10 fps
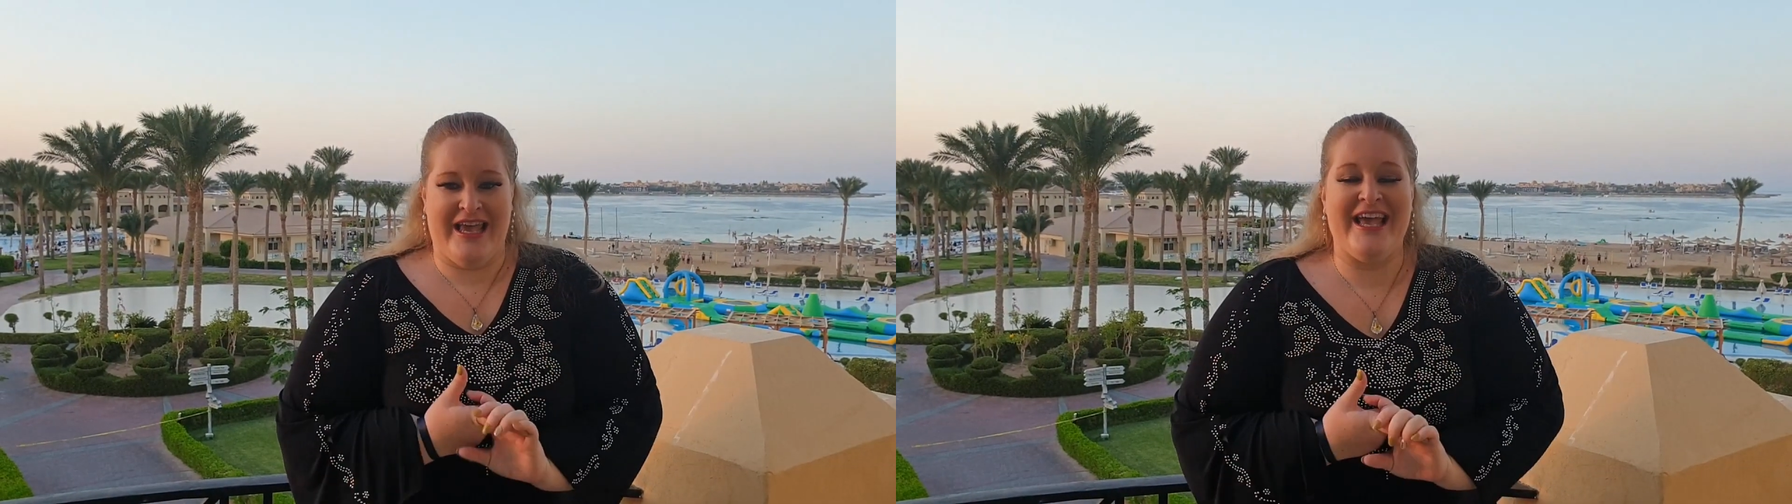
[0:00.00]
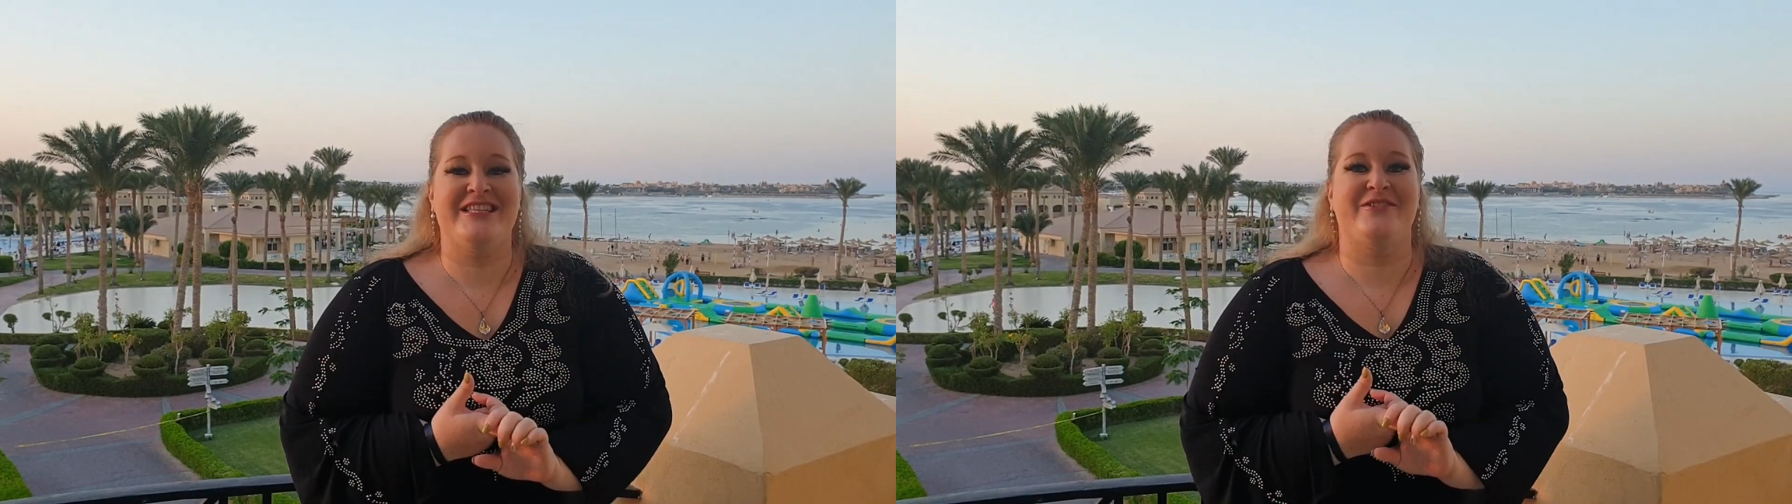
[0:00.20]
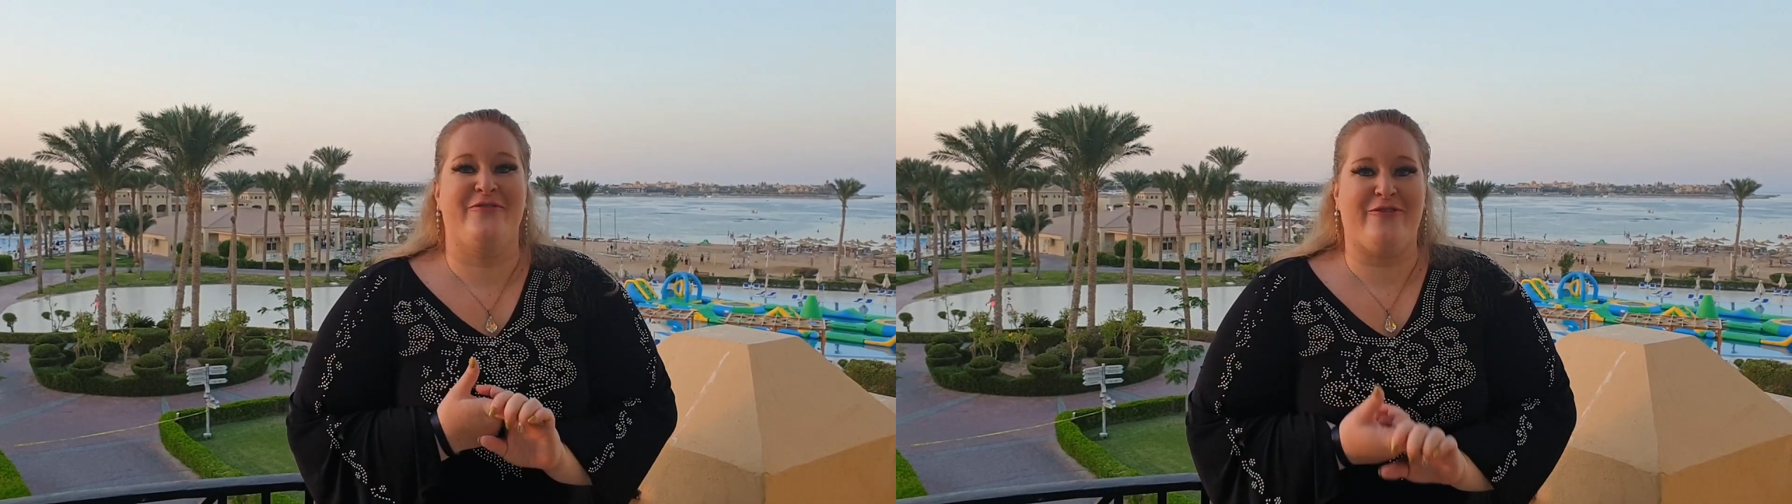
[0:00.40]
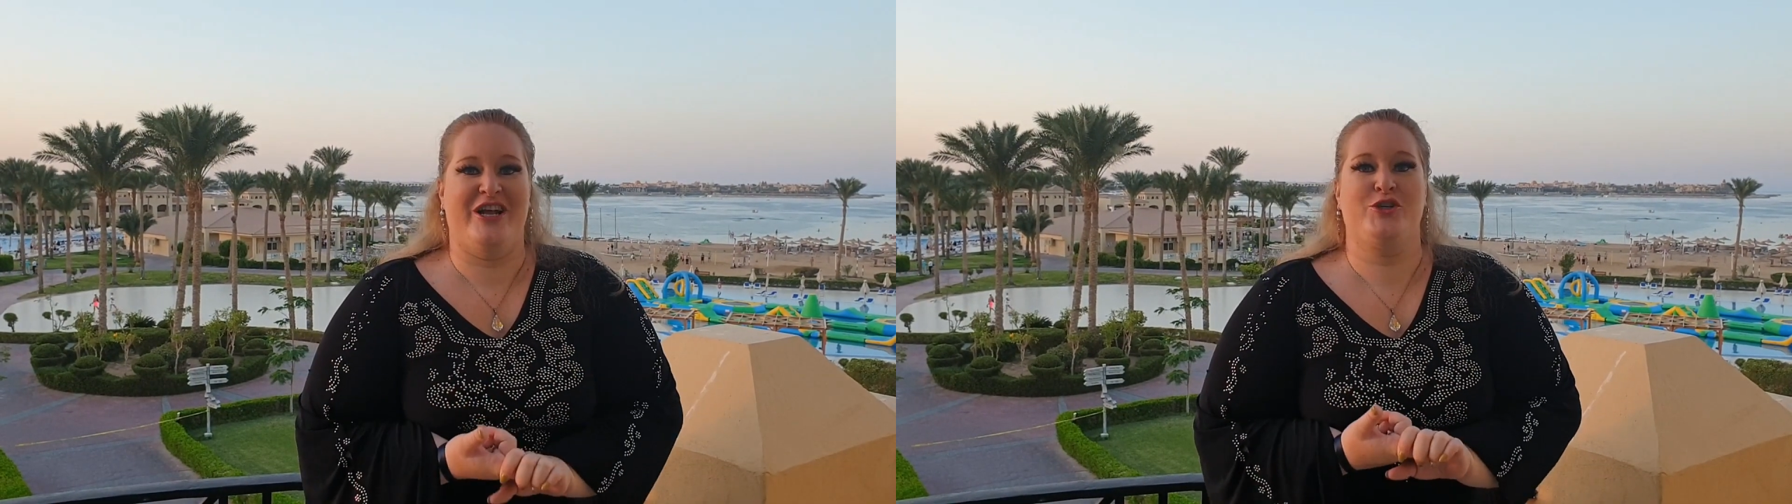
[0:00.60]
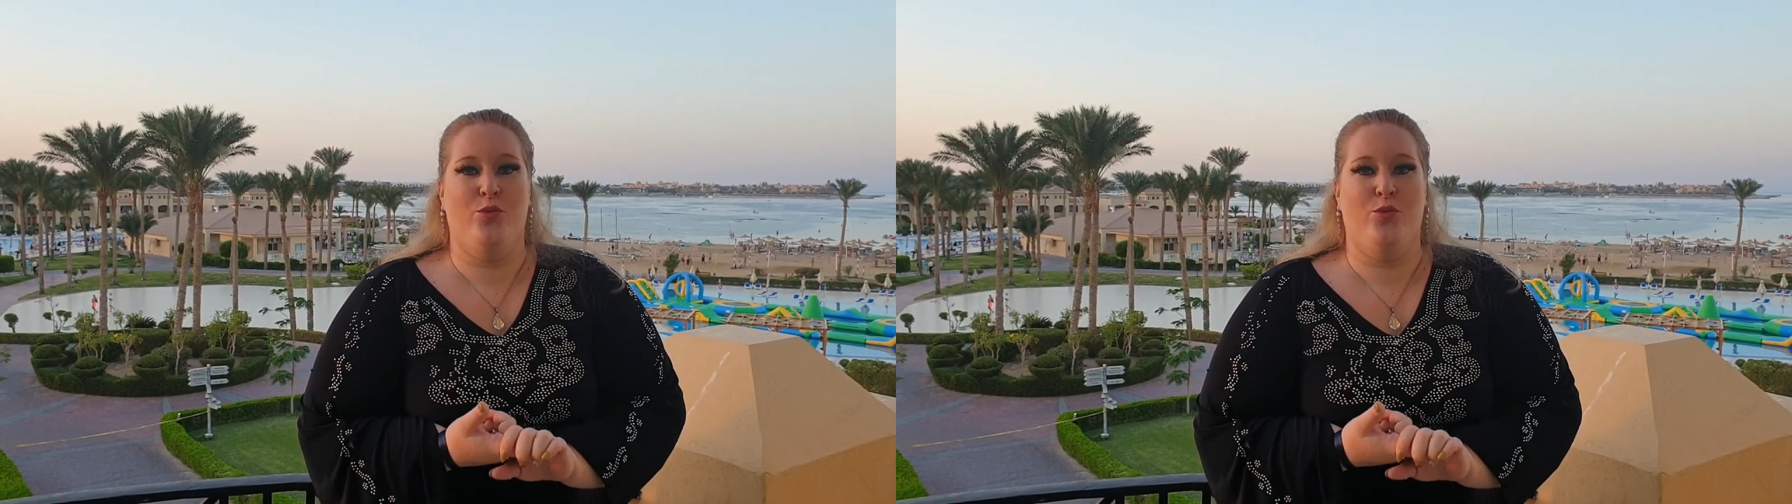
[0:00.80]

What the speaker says: It's fresh